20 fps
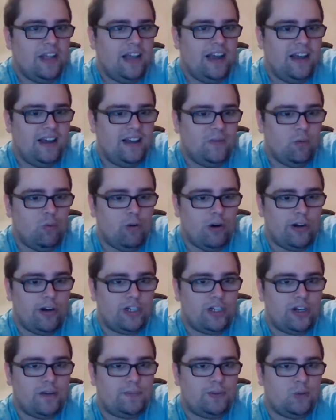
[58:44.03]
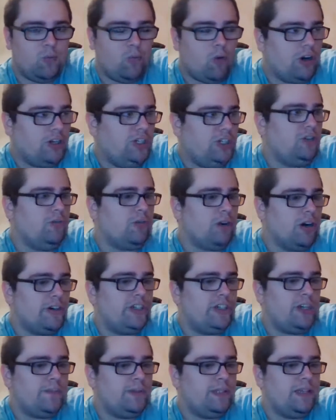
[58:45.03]
Uh, workshops, watching
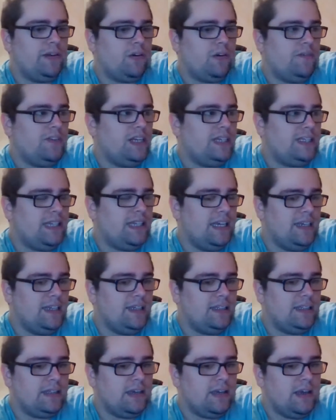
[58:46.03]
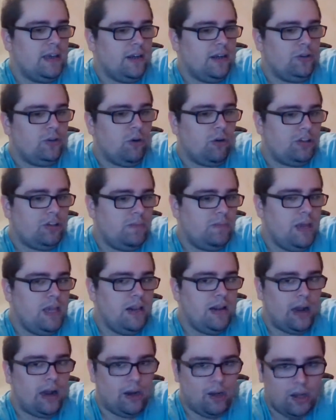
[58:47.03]
workshops, and all of these things don't
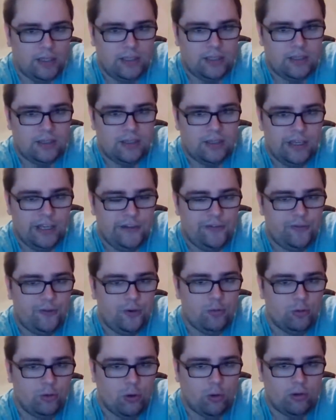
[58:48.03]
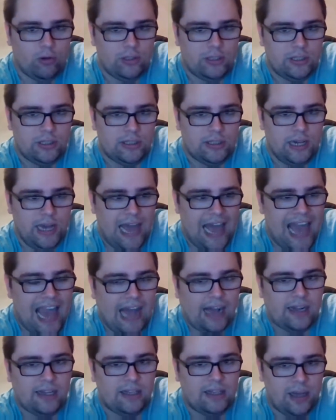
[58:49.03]
mean a lot if you don't uh,
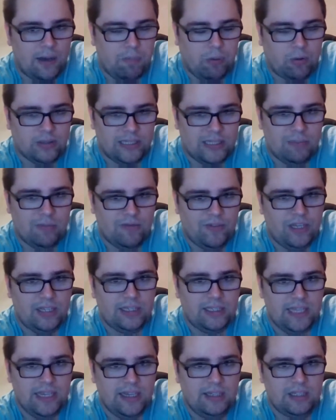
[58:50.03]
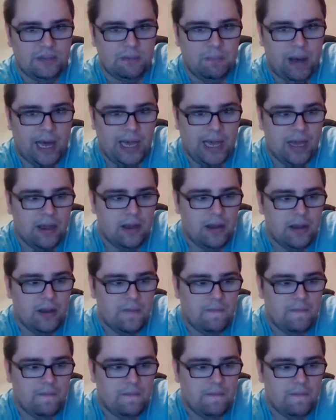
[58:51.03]
act upon some of these things by